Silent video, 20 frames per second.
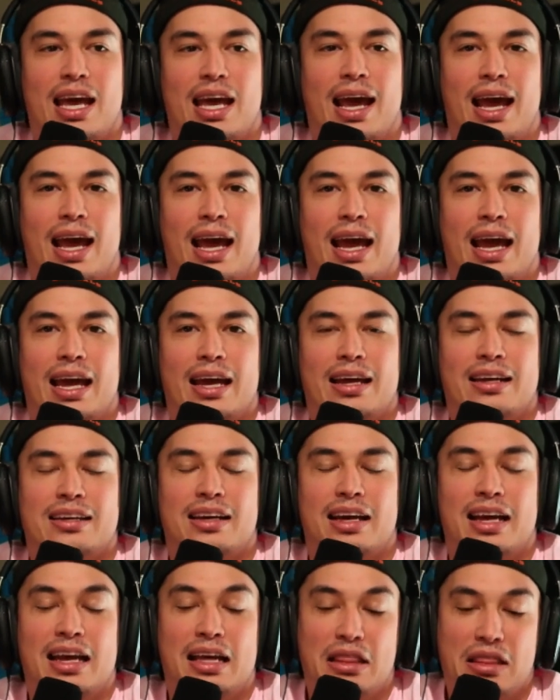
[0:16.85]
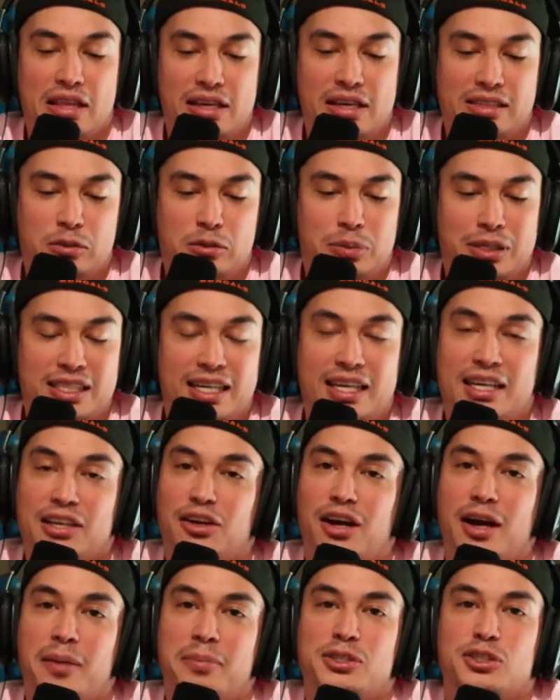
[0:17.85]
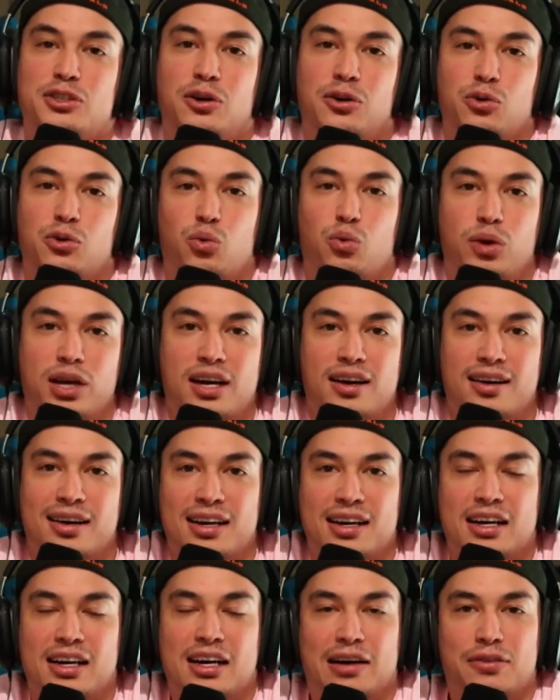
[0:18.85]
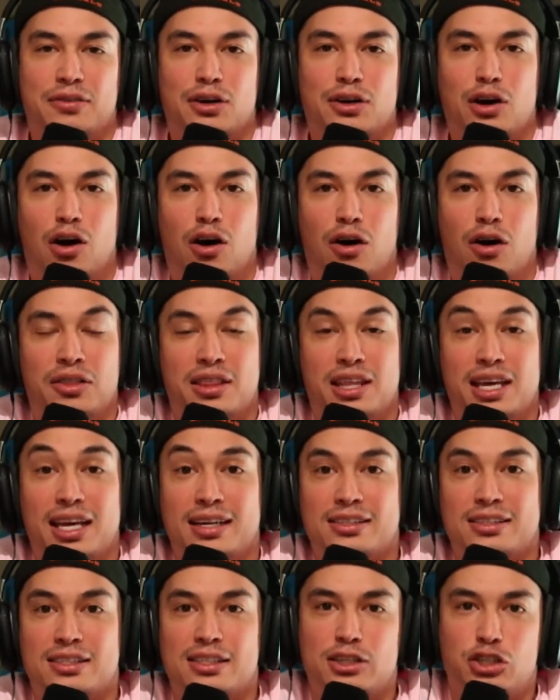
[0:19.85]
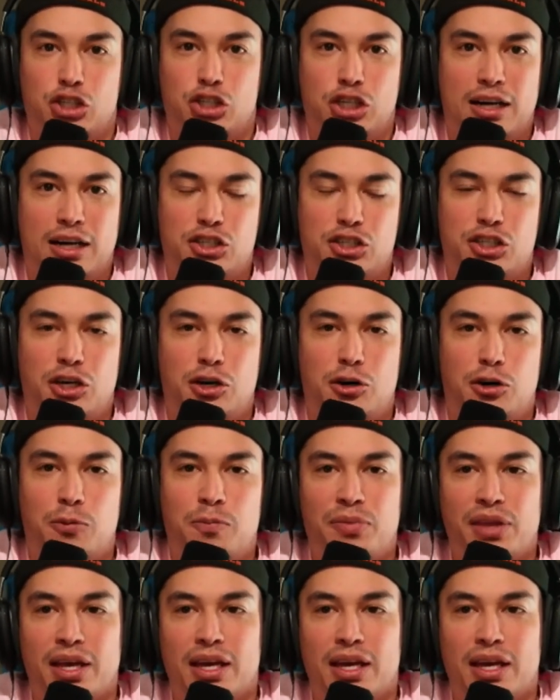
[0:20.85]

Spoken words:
And in this particular episode, we are going to cover all things SHOT Show.